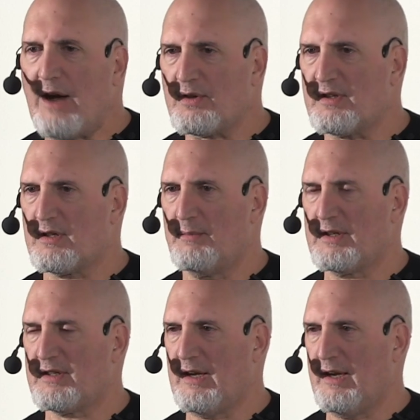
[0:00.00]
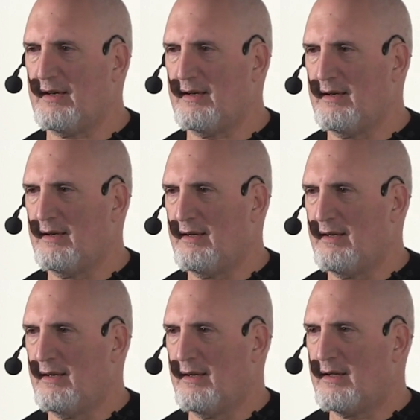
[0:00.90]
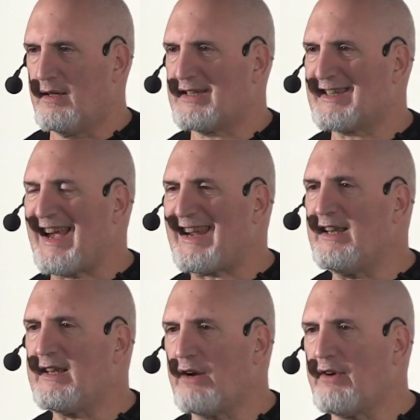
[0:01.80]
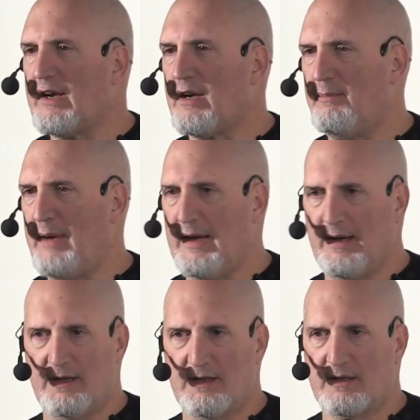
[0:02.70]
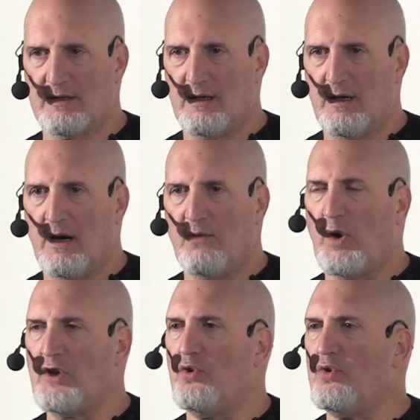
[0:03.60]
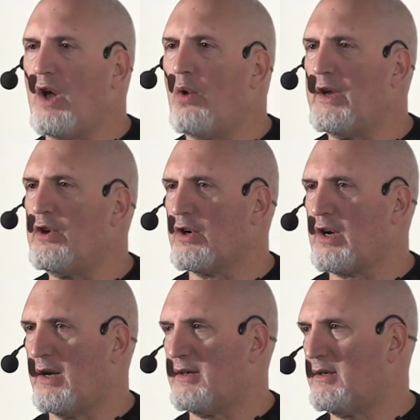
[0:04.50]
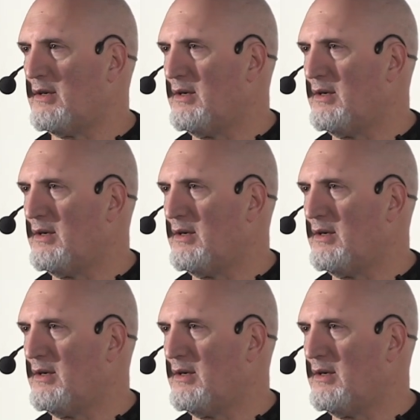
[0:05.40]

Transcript: out to some extent the secondary commands of what you know in your gut